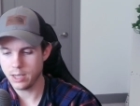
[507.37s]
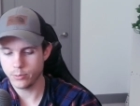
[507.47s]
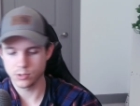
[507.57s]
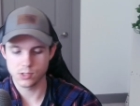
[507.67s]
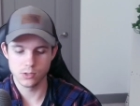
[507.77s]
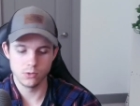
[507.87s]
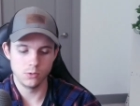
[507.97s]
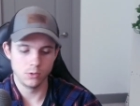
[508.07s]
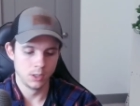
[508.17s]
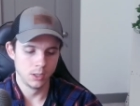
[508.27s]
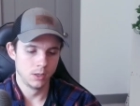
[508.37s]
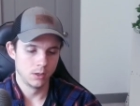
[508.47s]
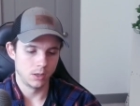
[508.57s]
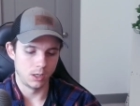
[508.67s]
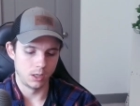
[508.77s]
pursue,
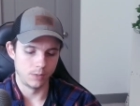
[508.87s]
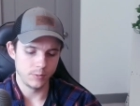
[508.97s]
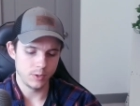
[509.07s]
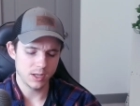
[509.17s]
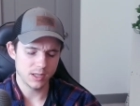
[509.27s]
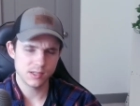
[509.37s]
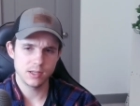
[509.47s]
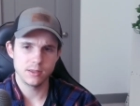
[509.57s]
you can't say